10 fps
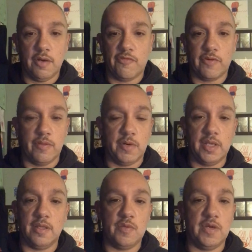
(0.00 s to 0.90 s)
for the money
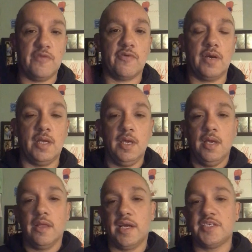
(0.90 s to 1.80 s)
that you pay for it.
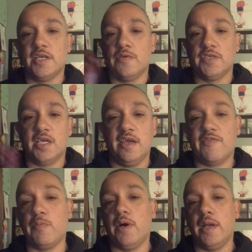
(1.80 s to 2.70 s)
Like I said, it was a gift,
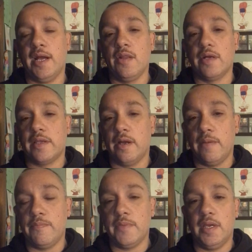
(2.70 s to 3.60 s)
but I looked it up,
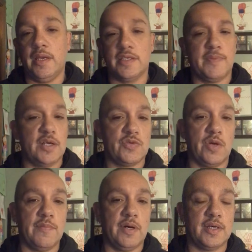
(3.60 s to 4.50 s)
and it's about
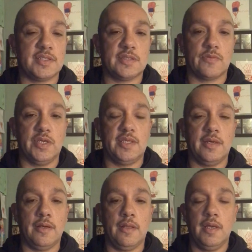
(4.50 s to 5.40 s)
20 bucks
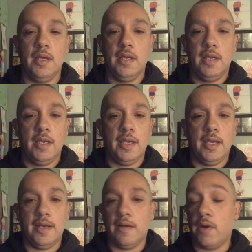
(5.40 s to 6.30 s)
retail.
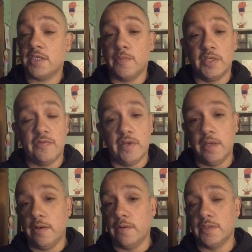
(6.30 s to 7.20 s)
And I watched a bunch of
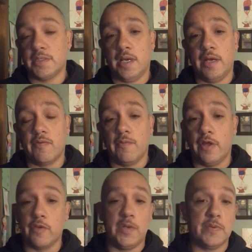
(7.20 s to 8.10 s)
videos on
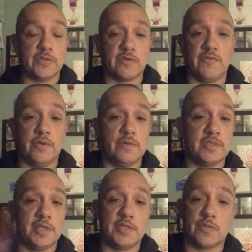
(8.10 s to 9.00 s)
other people's reviews,
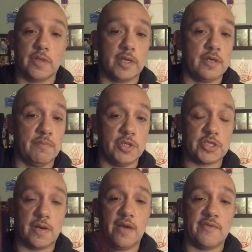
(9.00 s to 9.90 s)
and it's a really good
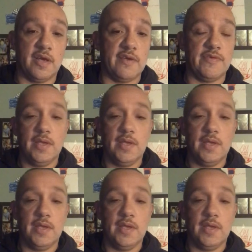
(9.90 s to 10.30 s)
bushcraft knife.